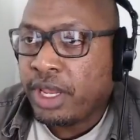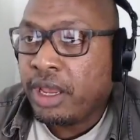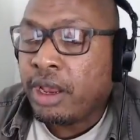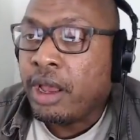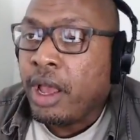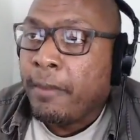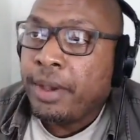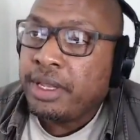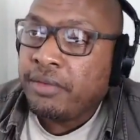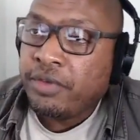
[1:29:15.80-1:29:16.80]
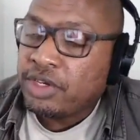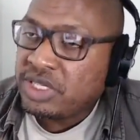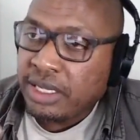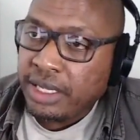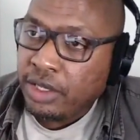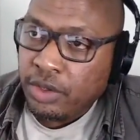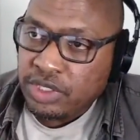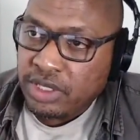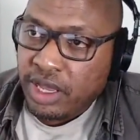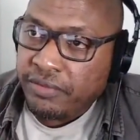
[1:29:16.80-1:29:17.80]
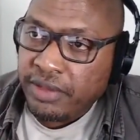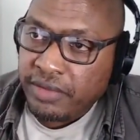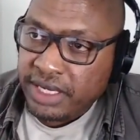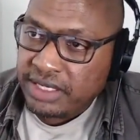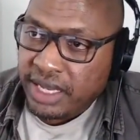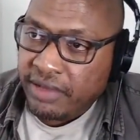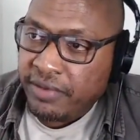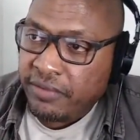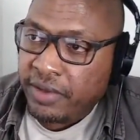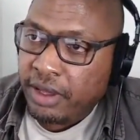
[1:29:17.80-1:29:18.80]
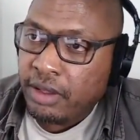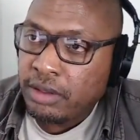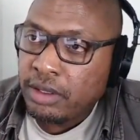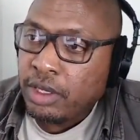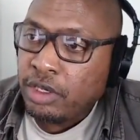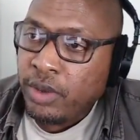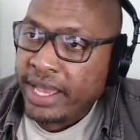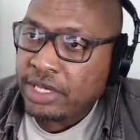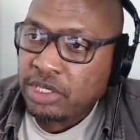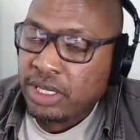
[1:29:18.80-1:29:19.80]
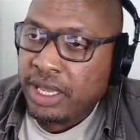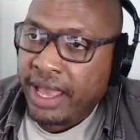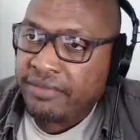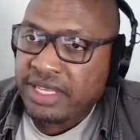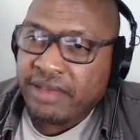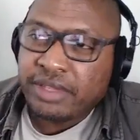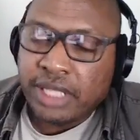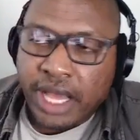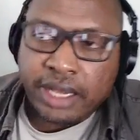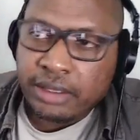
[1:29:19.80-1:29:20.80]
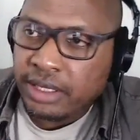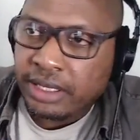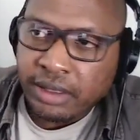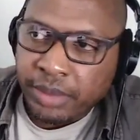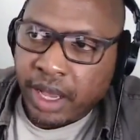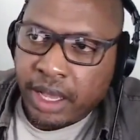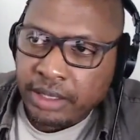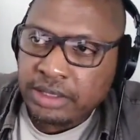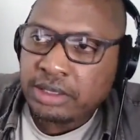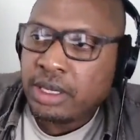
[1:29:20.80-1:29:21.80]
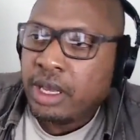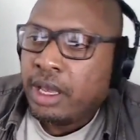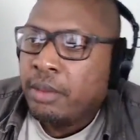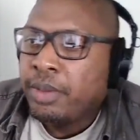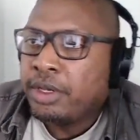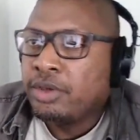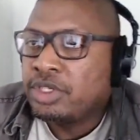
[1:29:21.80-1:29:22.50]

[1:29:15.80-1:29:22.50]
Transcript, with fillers: here. But if you're selling used stuff, even as an FFL, you actually have to have the lock, not the box but yeah.